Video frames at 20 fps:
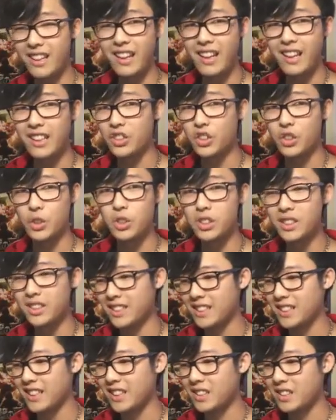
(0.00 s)
as
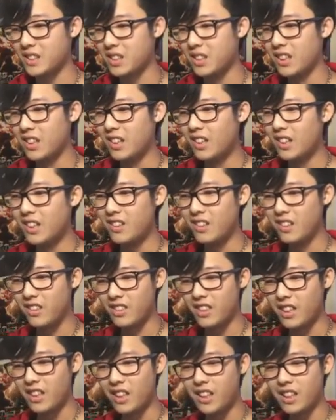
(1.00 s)
useless as we
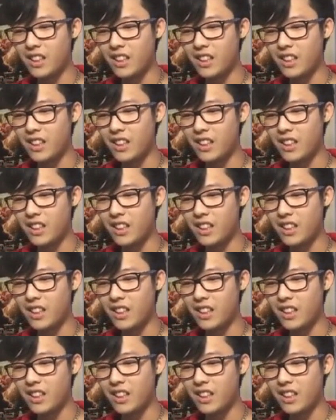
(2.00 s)
think.